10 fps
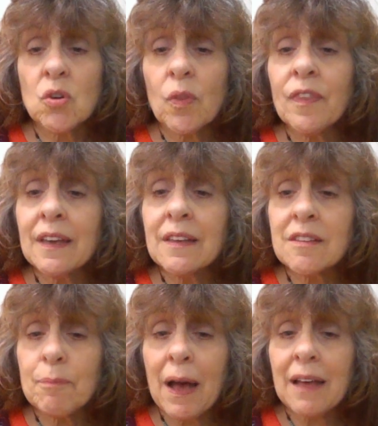Old things
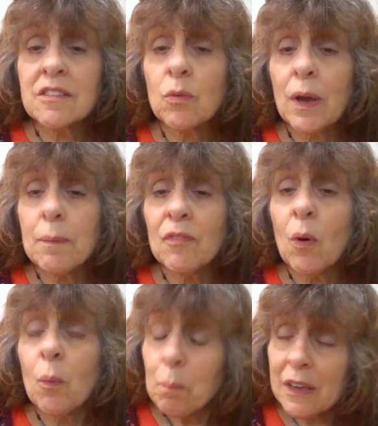have passed away.
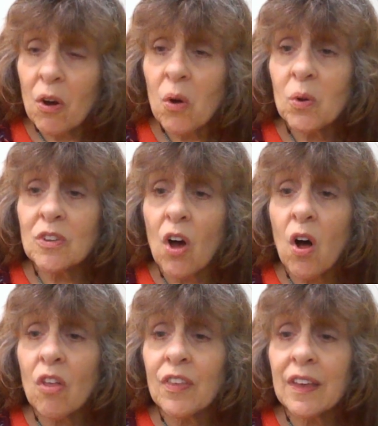Behold,
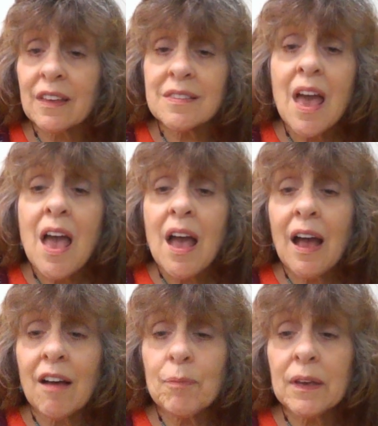all things
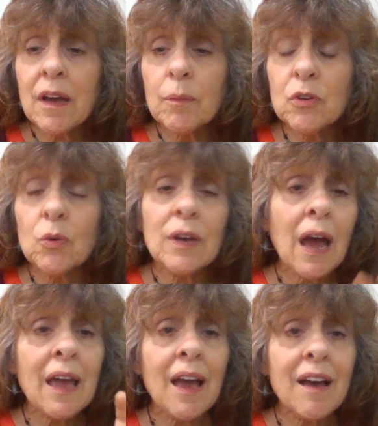have become new." And
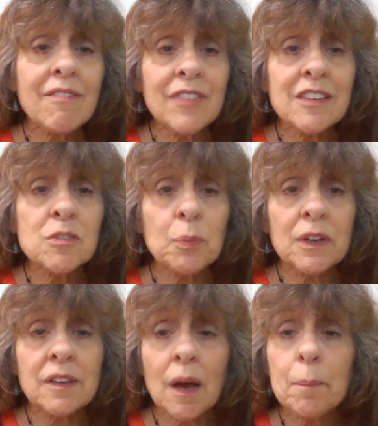I have these
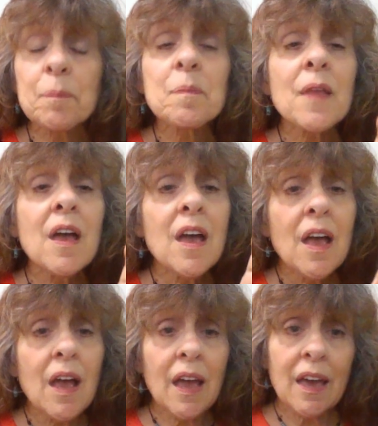printed up,
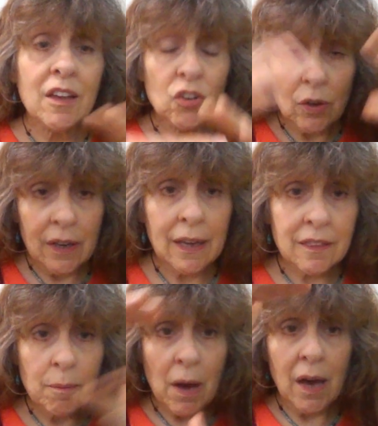and you can get
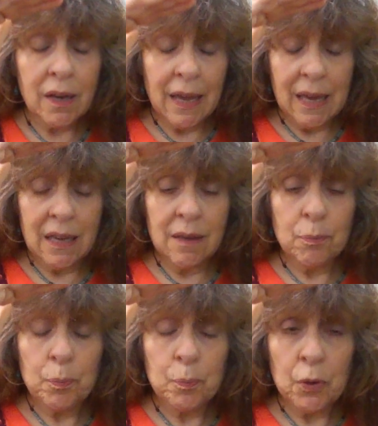them on a
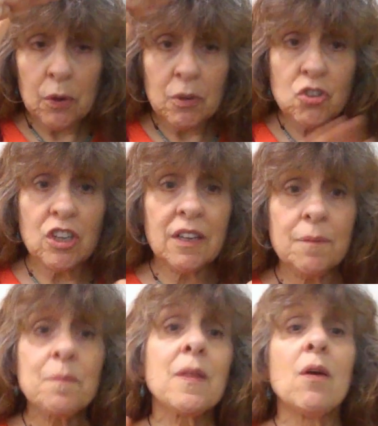printable
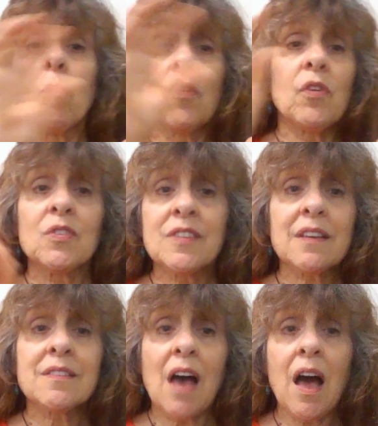sheet where there's
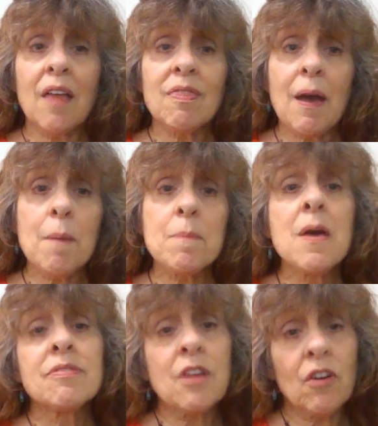6 on them.
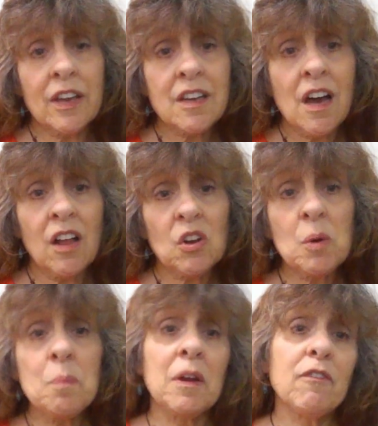They're in
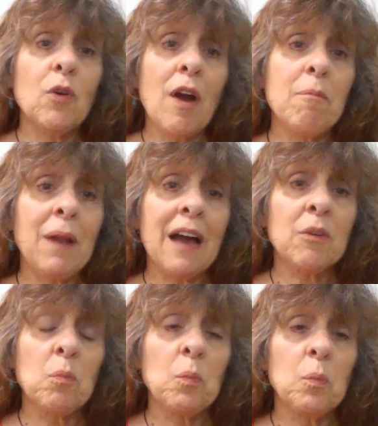color, but if you have black
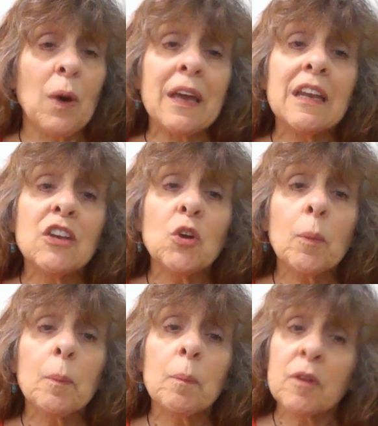and white in your
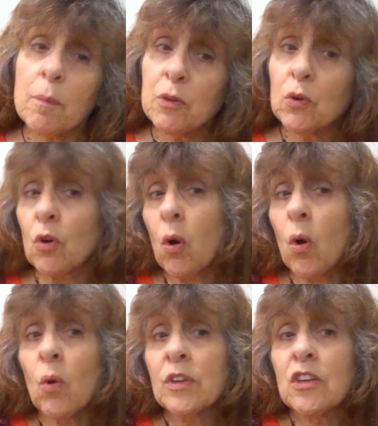computer, or
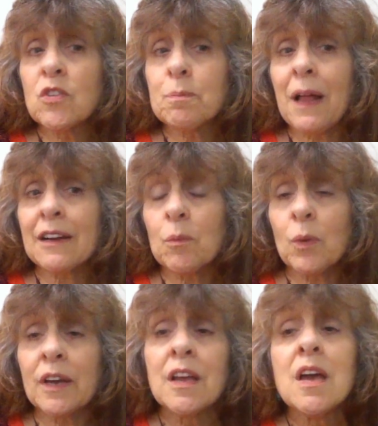only use black and
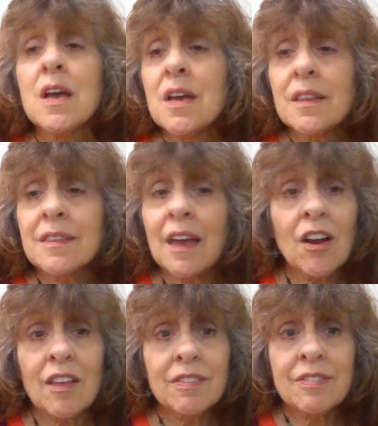white,
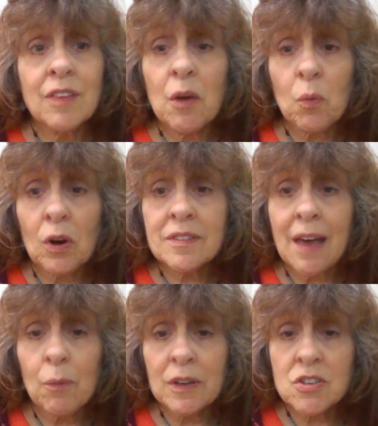it works
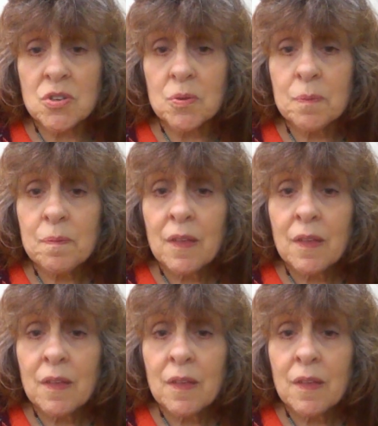that way too.